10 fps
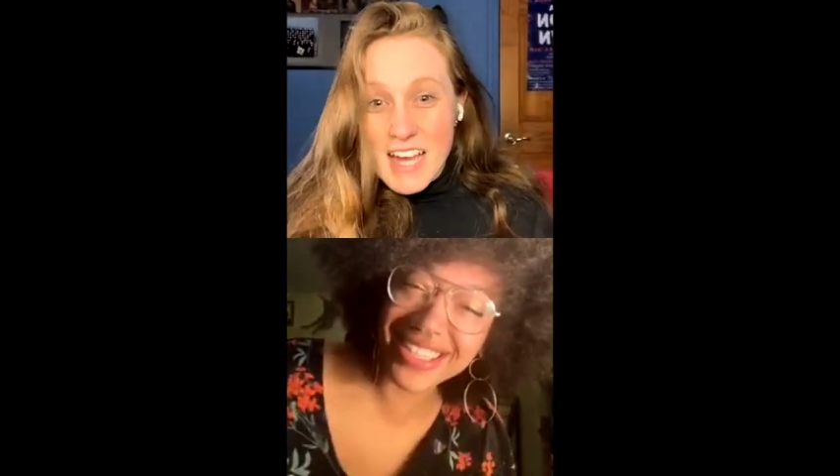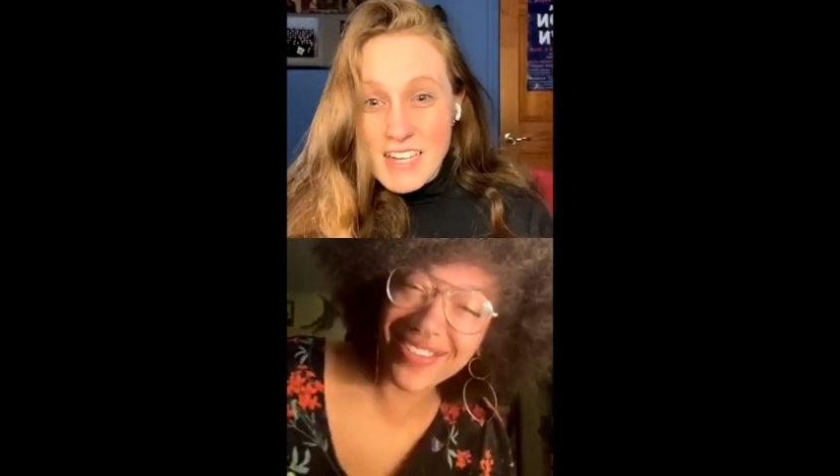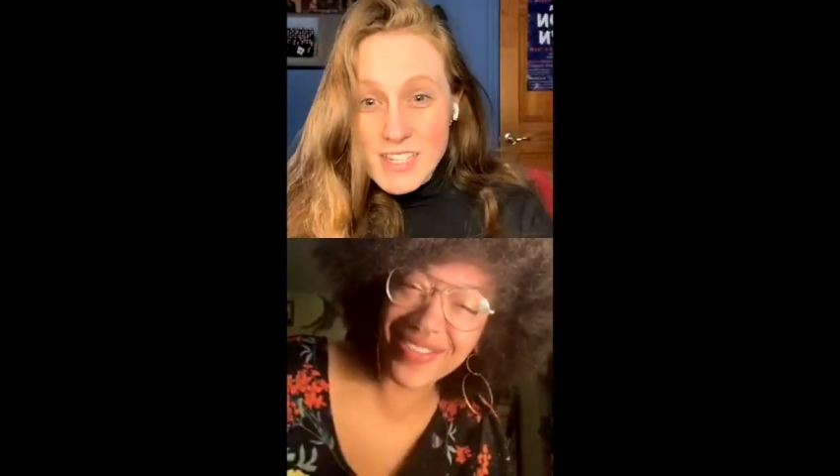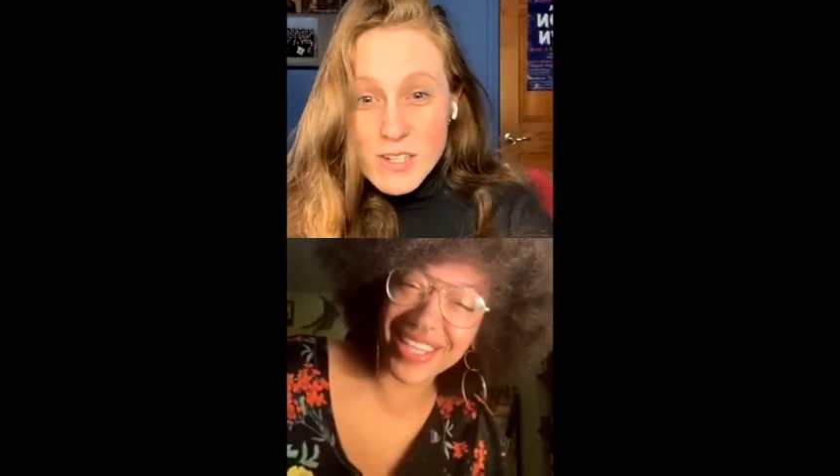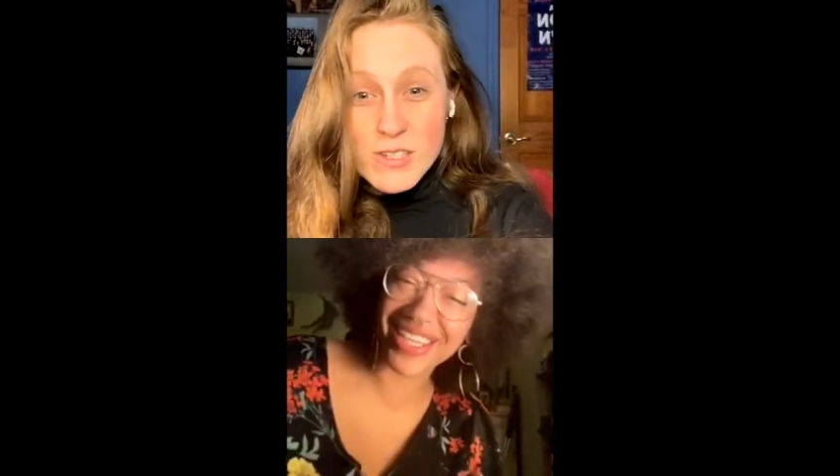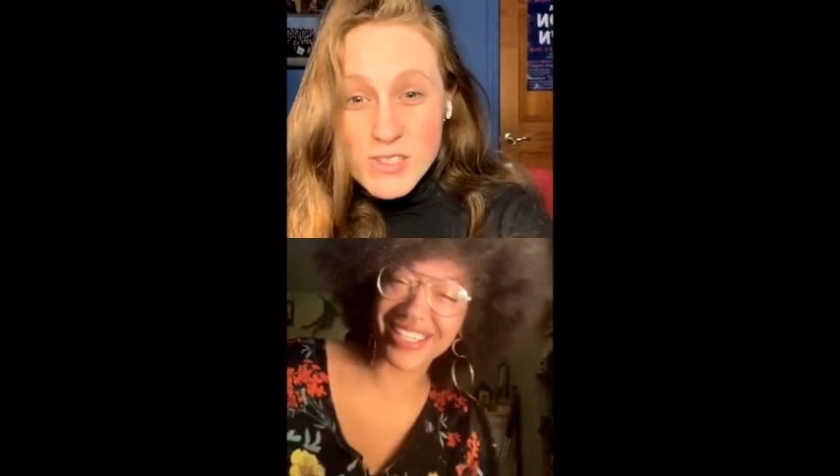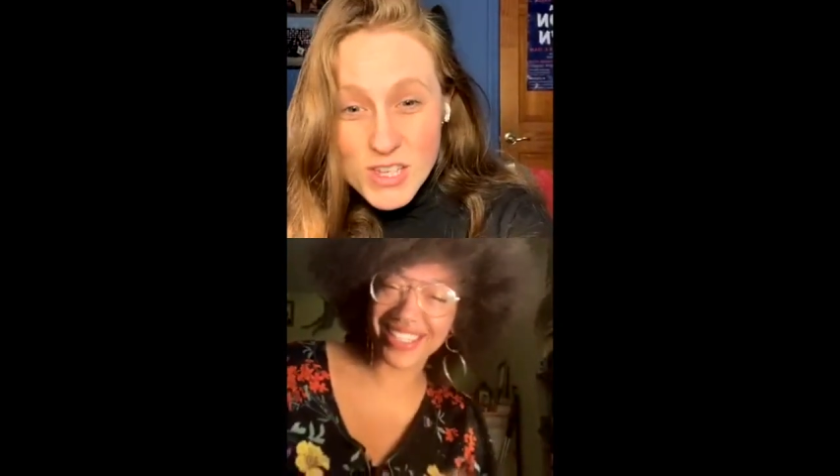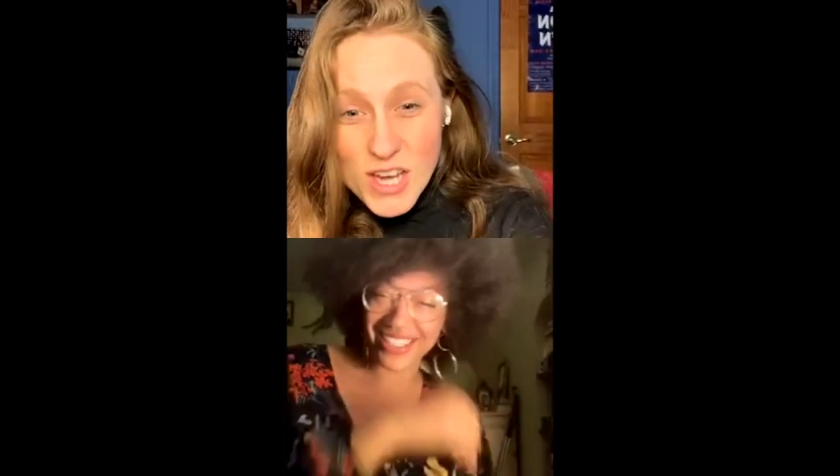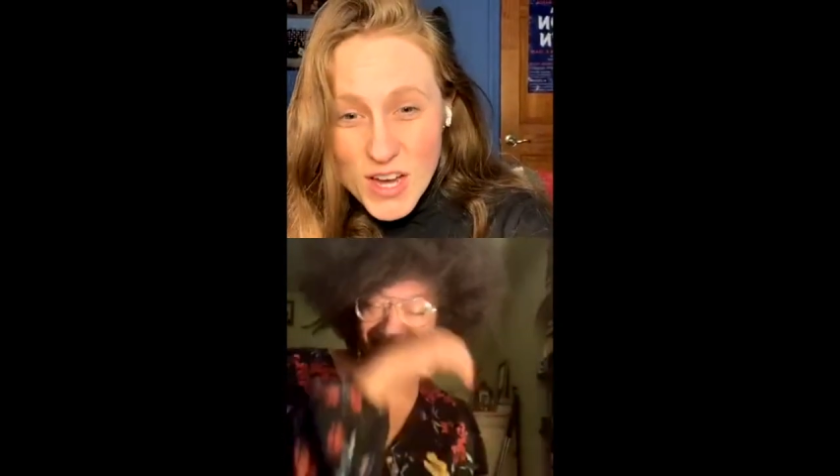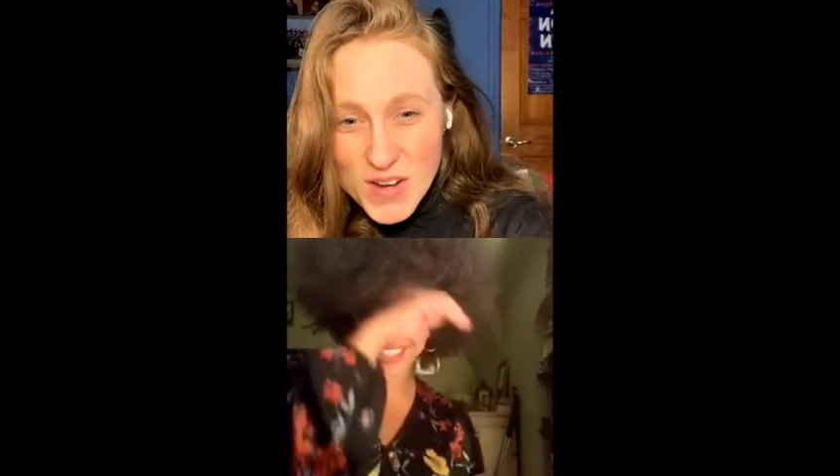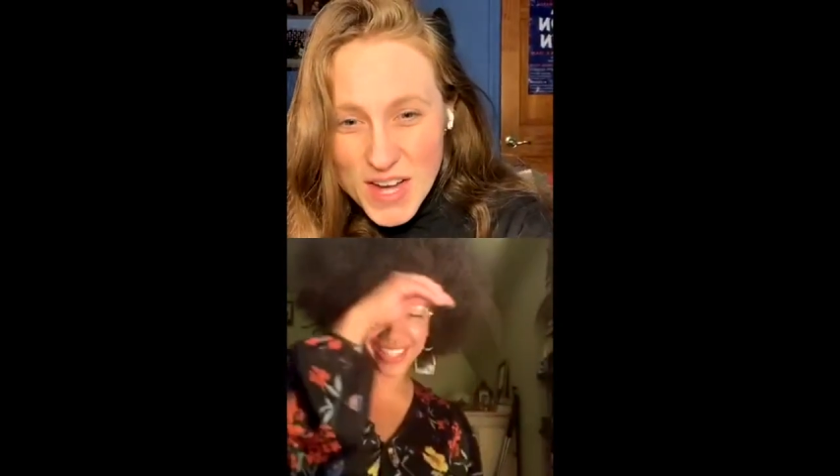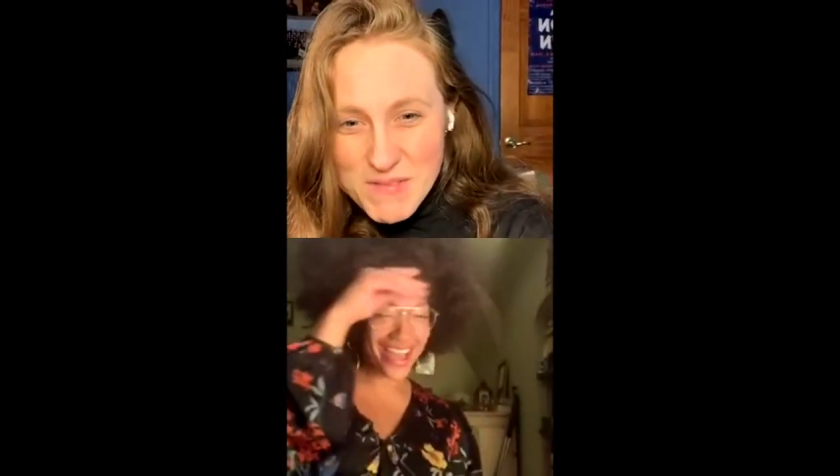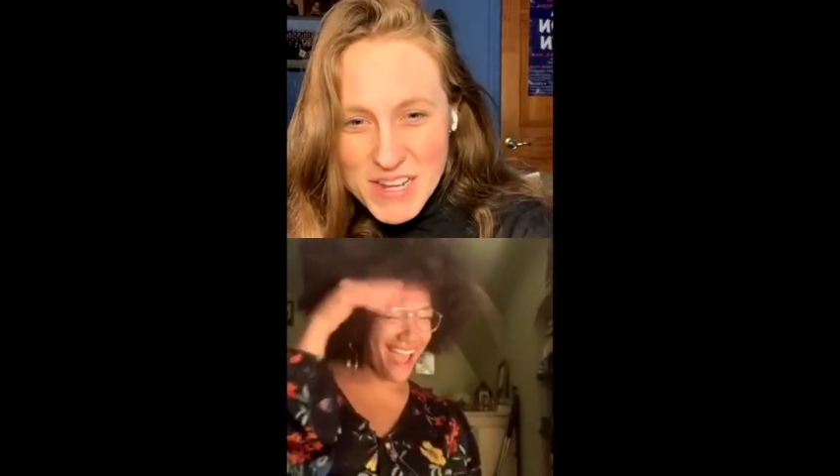You do. I mean,